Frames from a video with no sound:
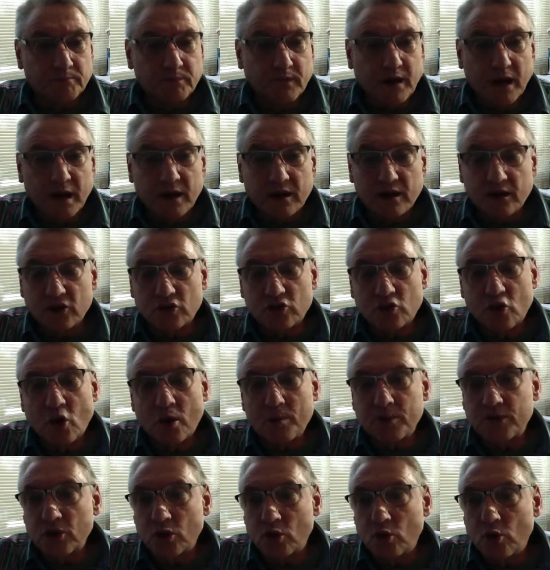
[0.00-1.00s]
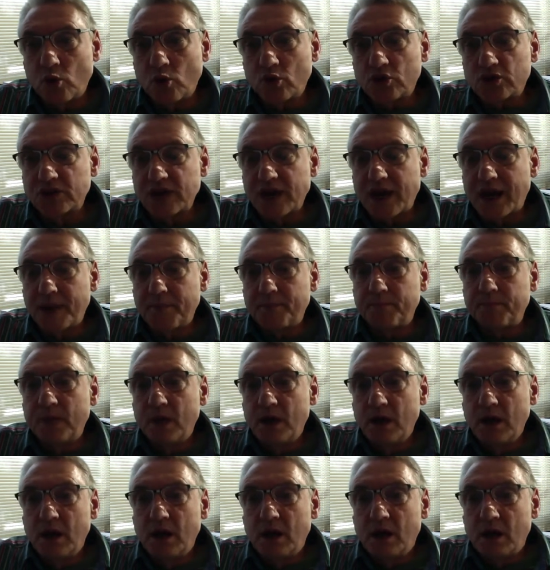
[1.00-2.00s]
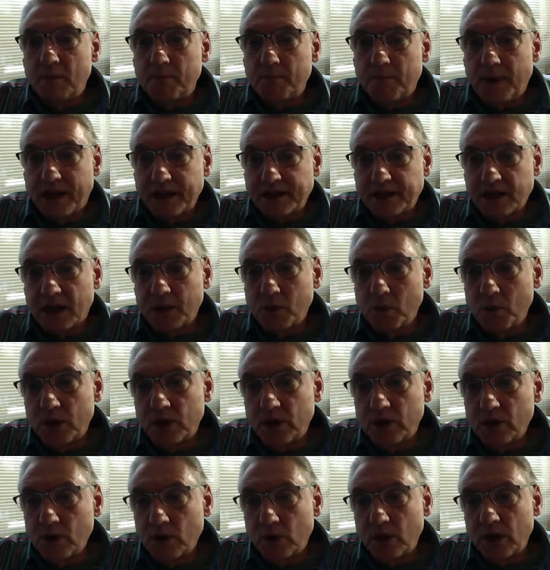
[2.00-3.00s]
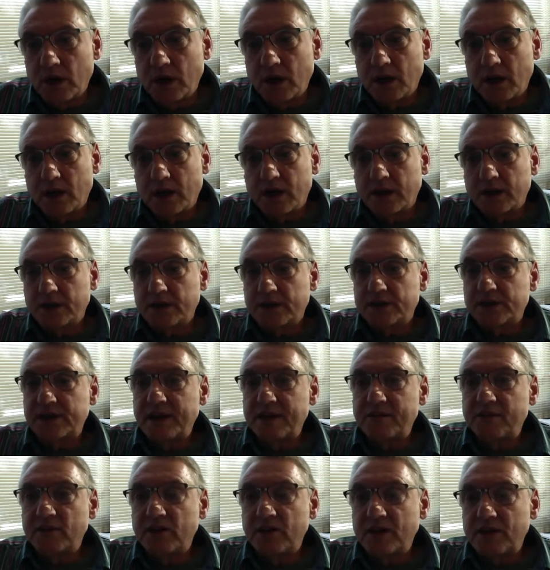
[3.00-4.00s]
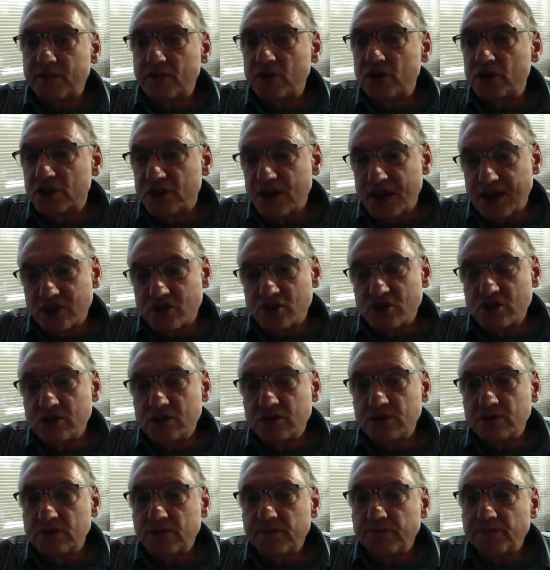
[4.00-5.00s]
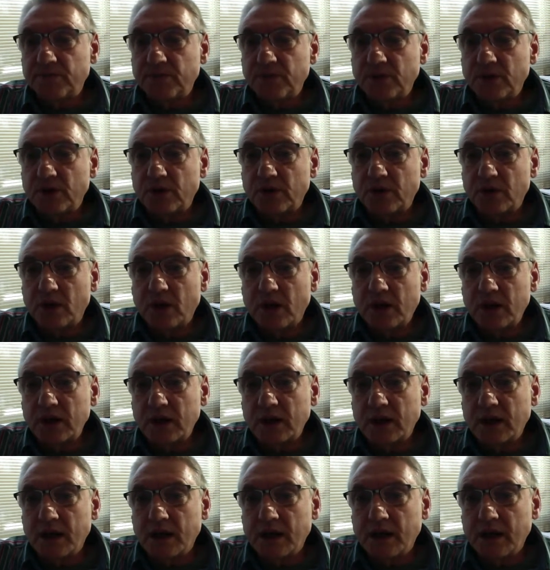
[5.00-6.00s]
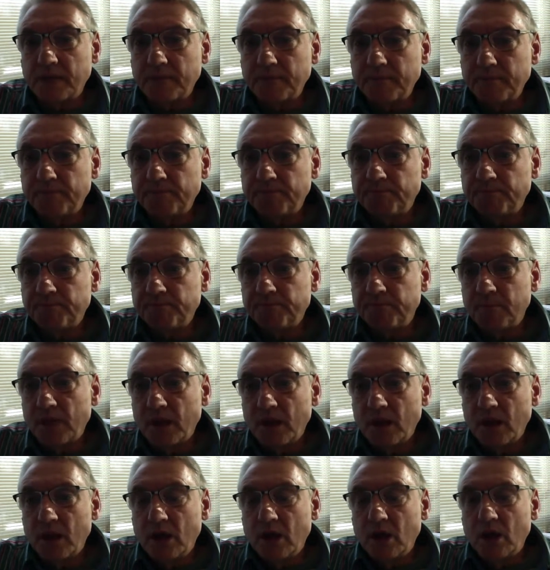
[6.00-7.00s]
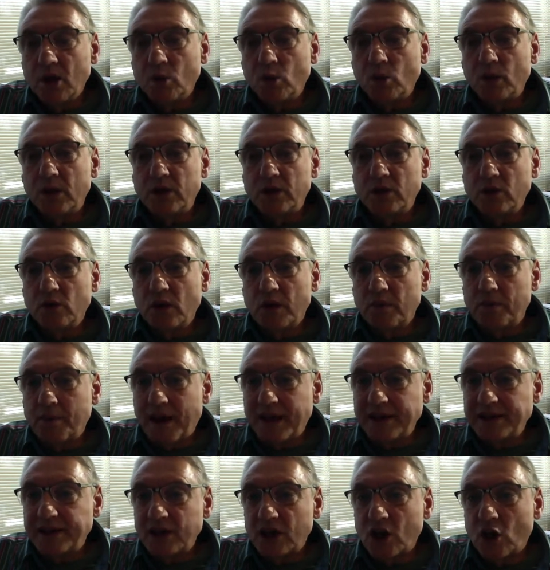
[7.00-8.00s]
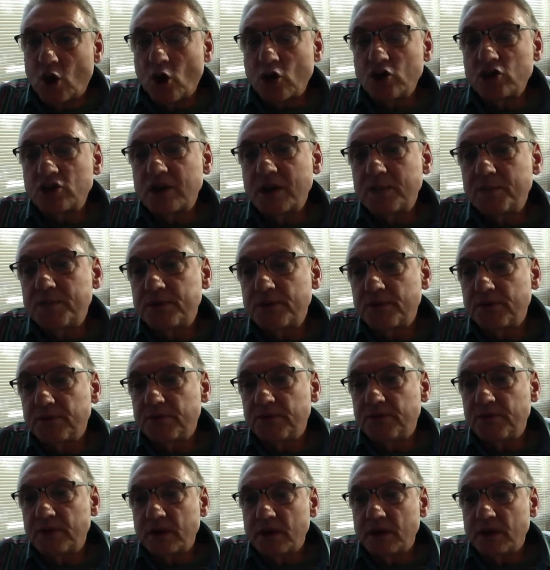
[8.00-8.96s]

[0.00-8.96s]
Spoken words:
and it describes the course setup. Basically we're doing 7 different sections. Alright, we're doing basic concepts of